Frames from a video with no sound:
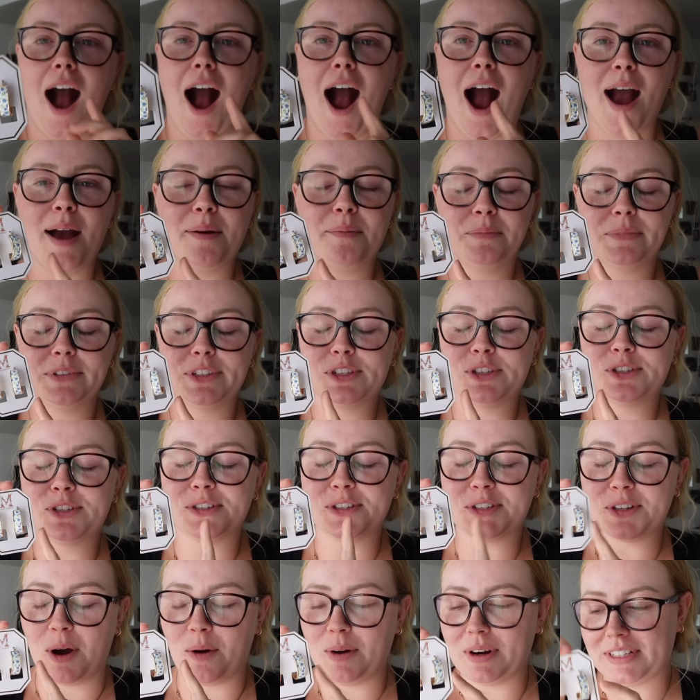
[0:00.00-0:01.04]
I'm
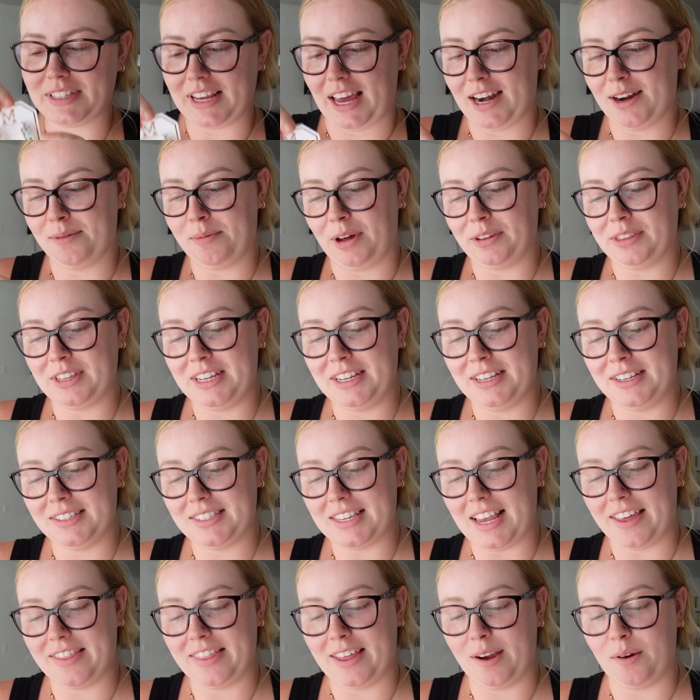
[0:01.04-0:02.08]
so excited about these
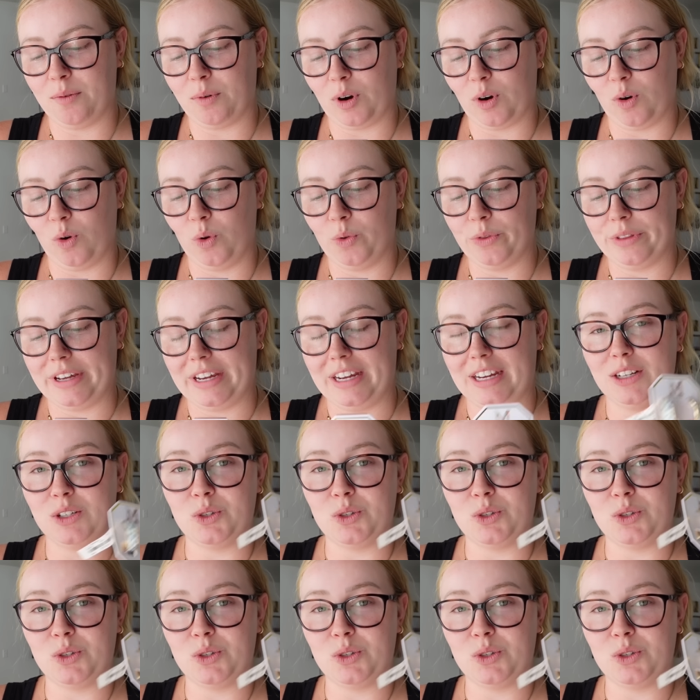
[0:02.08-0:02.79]
and they were only